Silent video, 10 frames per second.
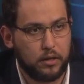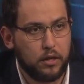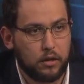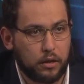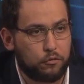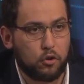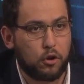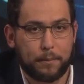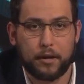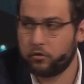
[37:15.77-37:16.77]
If
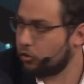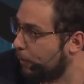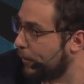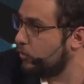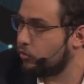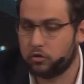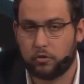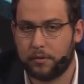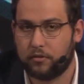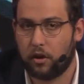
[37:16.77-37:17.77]
European companies want to be
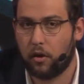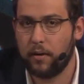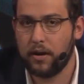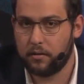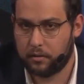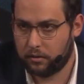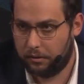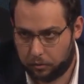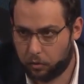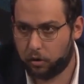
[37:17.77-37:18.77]
slower, in
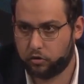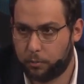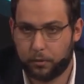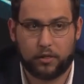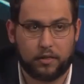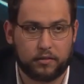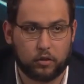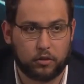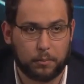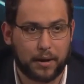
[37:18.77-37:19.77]
quotes, putting things out in
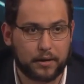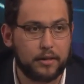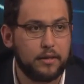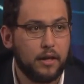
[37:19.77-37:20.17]
the market,